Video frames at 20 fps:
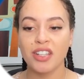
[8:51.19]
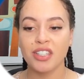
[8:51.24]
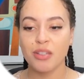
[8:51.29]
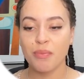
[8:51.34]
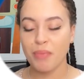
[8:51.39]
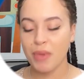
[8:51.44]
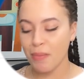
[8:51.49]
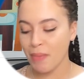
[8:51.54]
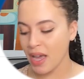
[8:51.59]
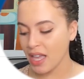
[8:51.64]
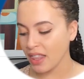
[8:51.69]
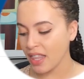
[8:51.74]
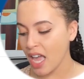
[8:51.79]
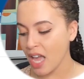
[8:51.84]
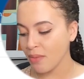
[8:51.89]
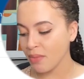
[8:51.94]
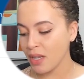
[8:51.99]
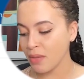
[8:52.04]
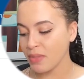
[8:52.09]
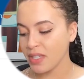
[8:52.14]
I'll submit my
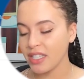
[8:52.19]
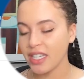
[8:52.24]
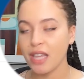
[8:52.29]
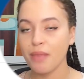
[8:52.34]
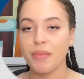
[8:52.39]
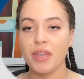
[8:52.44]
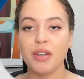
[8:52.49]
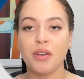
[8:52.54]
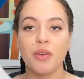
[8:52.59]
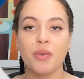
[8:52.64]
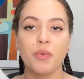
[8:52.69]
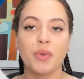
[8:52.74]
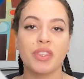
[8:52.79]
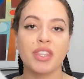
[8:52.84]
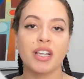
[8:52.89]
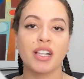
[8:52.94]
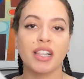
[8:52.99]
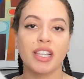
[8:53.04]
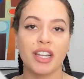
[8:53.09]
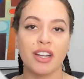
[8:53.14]
LIBNAME statement
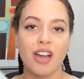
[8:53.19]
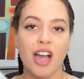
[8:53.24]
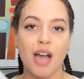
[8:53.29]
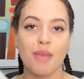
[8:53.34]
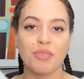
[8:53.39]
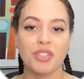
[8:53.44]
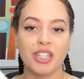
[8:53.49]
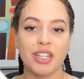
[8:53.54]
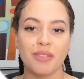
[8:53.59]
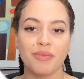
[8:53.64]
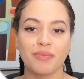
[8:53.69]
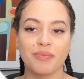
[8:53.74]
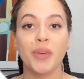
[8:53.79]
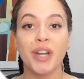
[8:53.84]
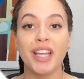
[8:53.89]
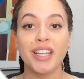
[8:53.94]
with the clear option.